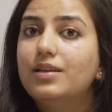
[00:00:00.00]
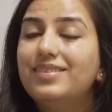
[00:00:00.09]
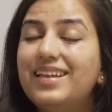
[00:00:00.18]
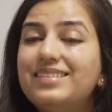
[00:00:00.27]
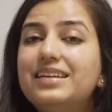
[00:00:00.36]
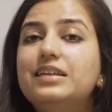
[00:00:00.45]

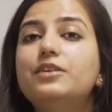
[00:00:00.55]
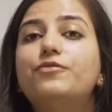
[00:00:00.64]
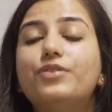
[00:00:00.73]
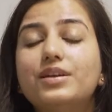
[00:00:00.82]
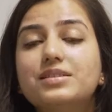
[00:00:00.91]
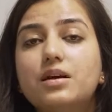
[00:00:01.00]
Then the
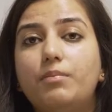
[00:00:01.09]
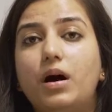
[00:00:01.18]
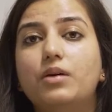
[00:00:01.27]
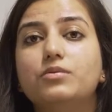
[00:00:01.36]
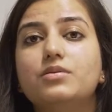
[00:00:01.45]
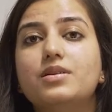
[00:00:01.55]
difference
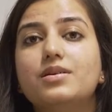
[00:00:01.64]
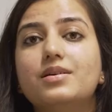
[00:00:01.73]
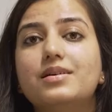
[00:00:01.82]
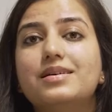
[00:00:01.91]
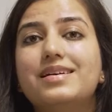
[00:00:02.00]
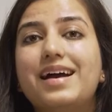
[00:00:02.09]
amount
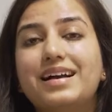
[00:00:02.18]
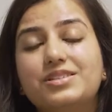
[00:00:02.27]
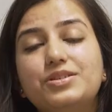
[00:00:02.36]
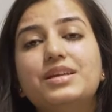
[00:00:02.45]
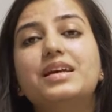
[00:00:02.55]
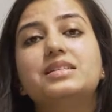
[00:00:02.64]

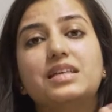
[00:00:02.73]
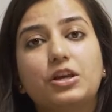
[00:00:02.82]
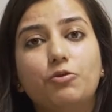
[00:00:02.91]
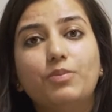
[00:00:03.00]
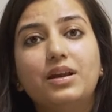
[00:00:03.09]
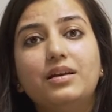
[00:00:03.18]
actually gets
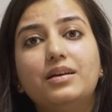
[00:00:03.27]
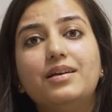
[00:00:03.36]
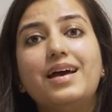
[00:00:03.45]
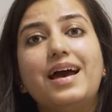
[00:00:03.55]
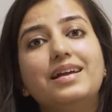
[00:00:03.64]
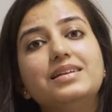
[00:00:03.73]
accumulated
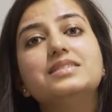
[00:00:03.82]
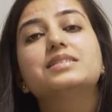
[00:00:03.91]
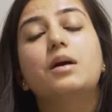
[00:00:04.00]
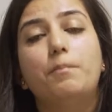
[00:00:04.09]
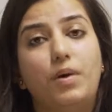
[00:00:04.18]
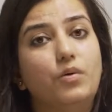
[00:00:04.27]
and is
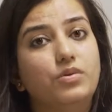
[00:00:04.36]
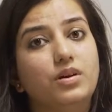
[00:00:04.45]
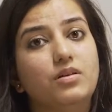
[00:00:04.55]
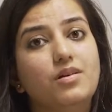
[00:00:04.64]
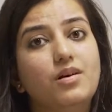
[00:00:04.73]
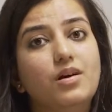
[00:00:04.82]
compounded.
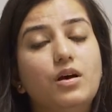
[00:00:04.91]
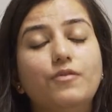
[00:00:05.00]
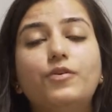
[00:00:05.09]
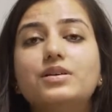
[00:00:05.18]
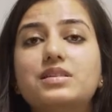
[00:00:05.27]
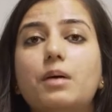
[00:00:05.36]

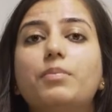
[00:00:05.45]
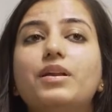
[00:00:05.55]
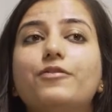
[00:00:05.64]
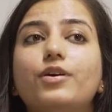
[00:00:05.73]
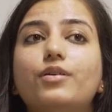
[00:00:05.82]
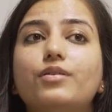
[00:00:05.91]
For example,
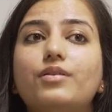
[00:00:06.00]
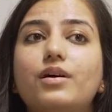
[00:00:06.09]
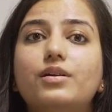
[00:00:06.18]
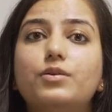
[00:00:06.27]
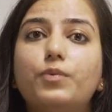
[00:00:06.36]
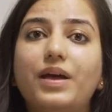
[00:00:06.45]
if your
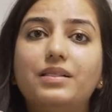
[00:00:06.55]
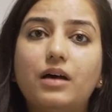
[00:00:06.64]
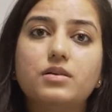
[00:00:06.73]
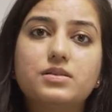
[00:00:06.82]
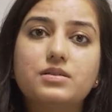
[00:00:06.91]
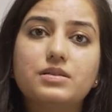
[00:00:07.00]

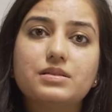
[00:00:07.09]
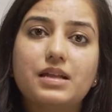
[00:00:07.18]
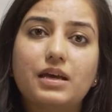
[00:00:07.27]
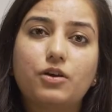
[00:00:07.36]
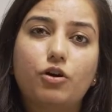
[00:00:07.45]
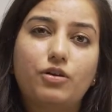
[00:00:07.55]
12,000 is
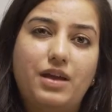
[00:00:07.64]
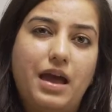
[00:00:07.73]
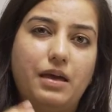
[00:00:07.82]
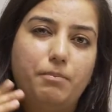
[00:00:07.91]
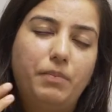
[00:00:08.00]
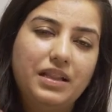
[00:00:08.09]
like your
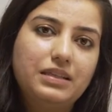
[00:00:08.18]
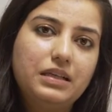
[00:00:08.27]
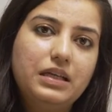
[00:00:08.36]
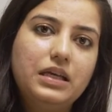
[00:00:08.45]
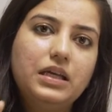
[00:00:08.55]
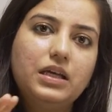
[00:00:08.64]

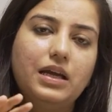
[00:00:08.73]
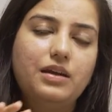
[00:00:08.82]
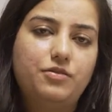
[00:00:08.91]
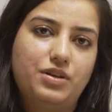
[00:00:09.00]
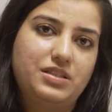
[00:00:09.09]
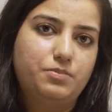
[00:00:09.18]
monthly
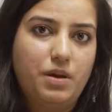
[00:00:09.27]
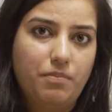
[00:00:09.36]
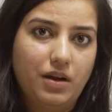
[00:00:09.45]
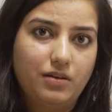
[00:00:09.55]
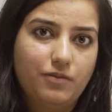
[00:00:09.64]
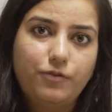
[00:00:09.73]
interest
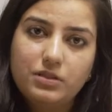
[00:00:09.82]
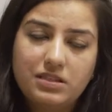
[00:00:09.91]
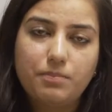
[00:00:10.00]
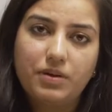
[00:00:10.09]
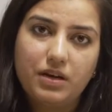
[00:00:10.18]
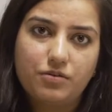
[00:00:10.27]
payment, full
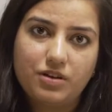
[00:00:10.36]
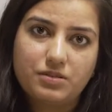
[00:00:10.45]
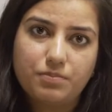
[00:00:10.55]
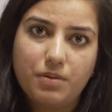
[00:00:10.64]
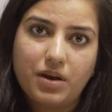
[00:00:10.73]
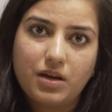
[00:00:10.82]
simple interest
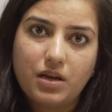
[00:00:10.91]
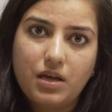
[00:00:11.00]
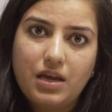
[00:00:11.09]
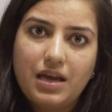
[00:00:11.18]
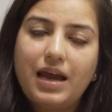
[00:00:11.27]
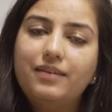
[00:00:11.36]
payment,
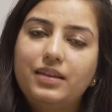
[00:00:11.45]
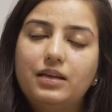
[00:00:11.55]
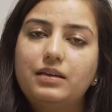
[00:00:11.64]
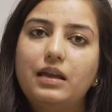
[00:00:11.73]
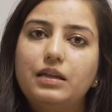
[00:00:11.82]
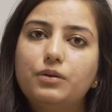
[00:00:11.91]
and they
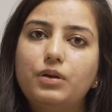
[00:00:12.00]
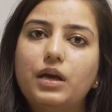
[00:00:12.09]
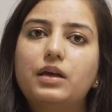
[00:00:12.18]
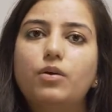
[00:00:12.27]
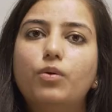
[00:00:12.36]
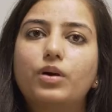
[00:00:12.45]
tell you
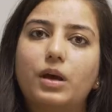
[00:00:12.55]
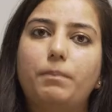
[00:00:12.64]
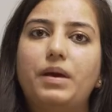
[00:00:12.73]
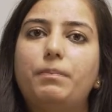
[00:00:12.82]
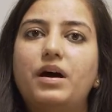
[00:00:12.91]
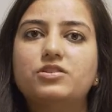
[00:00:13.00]
like, okay,
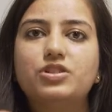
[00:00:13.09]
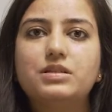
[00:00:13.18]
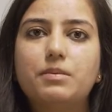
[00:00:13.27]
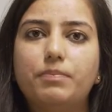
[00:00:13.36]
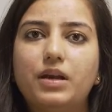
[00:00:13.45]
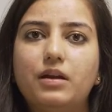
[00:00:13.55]
pay partial
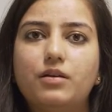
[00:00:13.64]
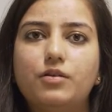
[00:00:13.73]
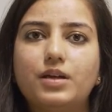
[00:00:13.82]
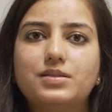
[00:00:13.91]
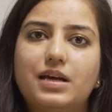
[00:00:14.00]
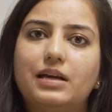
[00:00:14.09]
simple
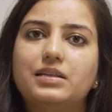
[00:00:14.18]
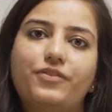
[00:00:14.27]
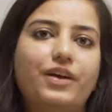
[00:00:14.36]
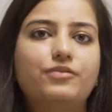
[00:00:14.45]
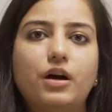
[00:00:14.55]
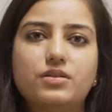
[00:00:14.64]
interest, that is
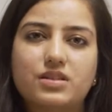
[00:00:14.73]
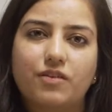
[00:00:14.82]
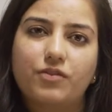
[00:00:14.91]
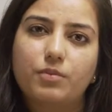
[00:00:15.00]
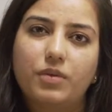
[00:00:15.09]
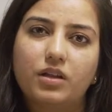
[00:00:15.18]
5,000
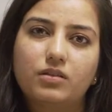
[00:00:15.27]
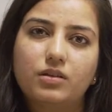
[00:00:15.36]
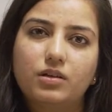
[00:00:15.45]
every month.